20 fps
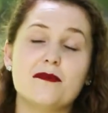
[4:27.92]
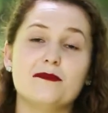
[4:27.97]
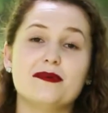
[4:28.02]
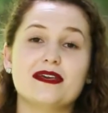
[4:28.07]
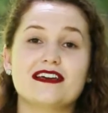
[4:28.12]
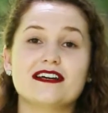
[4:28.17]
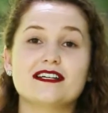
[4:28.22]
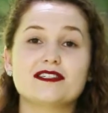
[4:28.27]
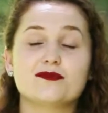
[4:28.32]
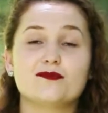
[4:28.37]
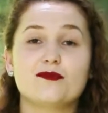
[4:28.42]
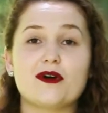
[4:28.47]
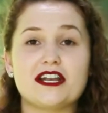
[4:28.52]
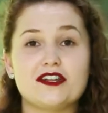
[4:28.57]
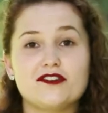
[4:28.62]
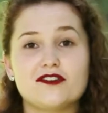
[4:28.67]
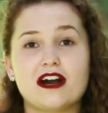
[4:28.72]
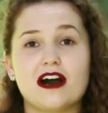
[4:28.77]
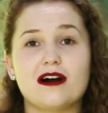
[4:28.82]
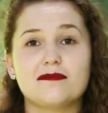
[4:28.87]
Because when
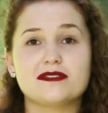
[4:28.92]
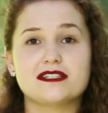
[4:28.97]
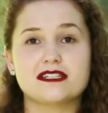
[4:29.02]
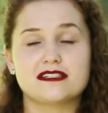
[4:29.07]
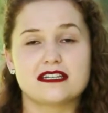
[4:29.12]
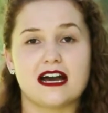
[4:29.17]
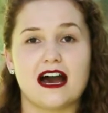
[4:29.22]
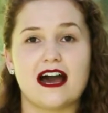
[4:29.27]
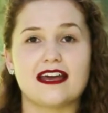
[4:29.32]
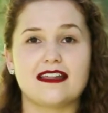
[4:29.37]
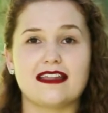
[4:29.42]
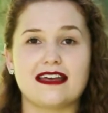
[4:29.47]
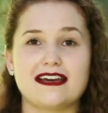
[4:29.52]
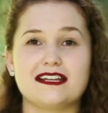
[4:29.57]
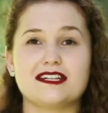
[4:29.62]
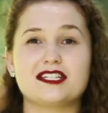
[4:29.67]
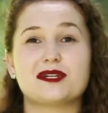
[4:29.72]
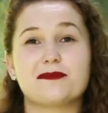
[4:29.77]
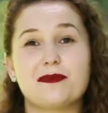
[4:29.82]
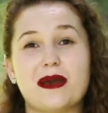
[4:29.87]
you come to
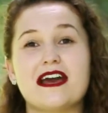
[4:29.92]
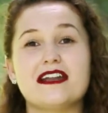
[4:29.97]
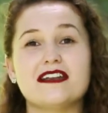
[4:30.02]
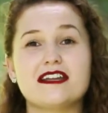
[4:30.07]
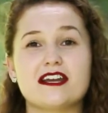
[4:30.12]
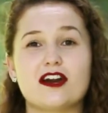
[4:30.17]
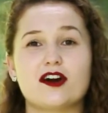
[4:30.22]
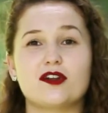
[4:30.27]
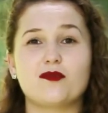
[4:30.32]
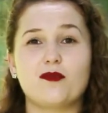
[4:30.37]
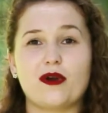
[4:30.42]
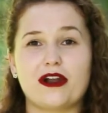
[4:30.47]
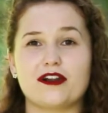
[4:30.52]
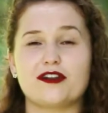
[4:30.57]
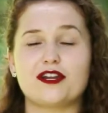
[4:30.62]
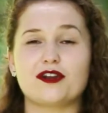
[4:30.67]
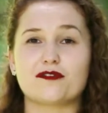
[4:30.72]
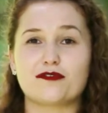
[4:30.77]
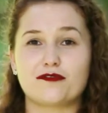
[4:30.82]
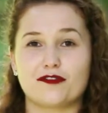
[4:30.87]
Thailand, depending on where
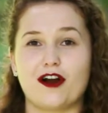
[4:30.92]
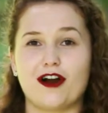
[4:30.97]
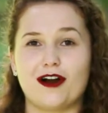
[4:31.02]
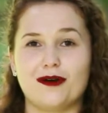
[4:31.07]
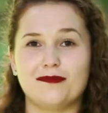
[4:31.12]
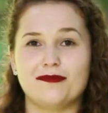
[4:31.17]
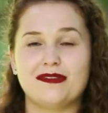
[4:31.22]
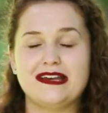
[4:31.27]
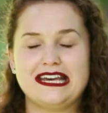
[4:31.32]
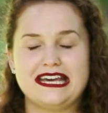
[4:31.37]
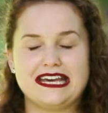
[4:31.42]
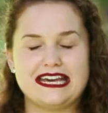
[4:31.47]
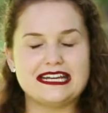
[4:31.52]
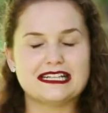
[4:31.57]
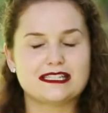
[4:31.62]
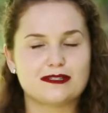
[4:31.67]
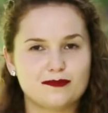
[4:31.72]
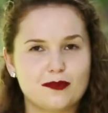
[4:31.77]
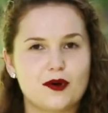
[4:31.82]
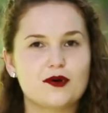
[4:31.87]
you're from,
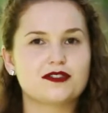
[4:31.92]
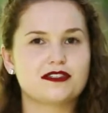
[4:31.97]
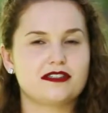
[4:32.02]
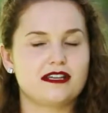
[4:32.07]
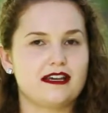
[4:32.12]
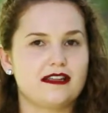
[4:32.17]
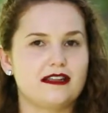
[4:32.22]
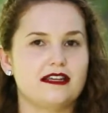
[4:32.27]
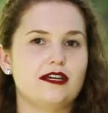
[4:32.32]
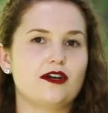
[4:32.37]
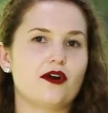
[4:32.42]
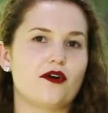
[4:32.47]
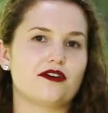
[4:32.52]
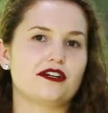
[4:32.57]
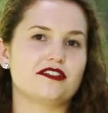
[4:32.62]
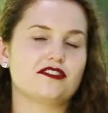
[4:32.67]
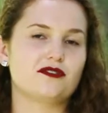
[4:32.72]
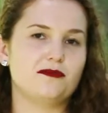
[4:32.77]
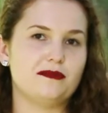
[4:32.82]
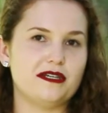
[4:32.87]
it's most likely
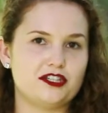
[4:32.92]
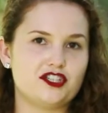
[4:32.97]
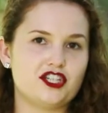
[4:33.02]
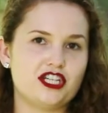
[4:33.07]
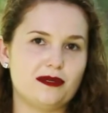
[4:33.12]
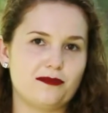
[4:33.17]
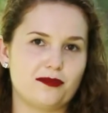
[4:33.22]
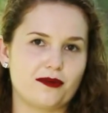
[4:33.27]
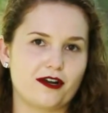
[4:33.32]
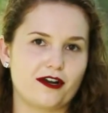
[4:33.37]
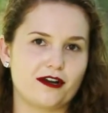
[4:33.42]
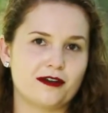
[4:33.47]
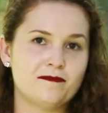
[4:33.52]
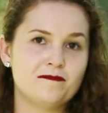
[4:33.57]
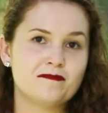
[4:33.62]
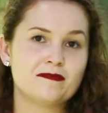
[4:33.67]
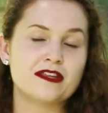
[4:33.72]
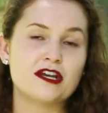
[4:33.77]
going to be cheaper.